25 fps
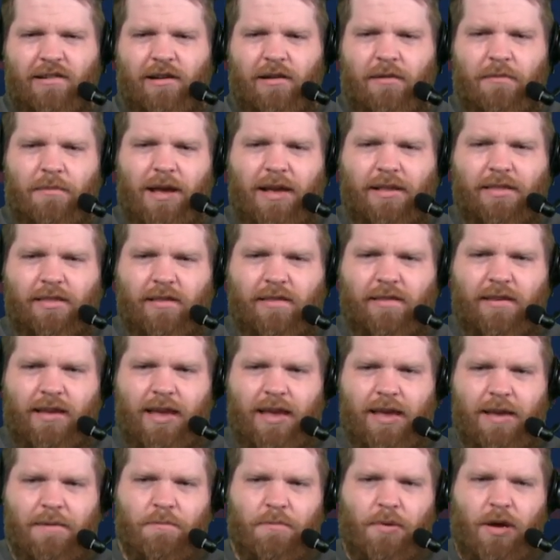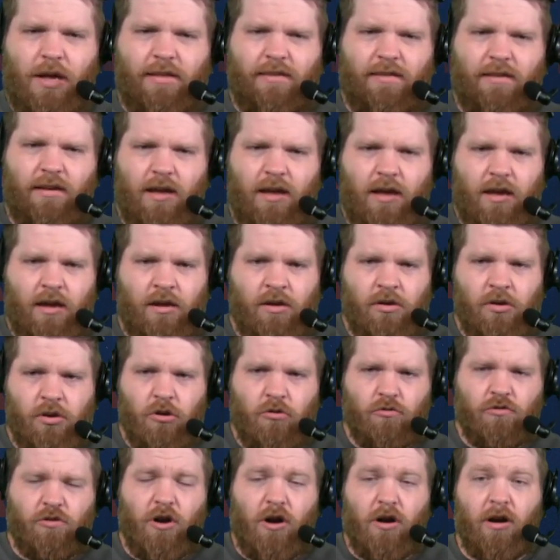and make the team, but
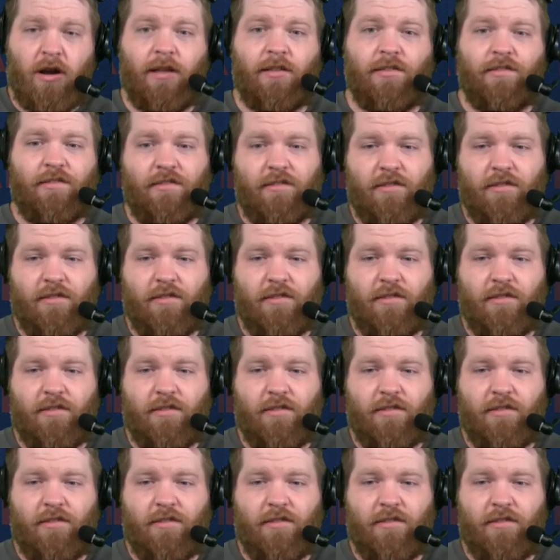no targets.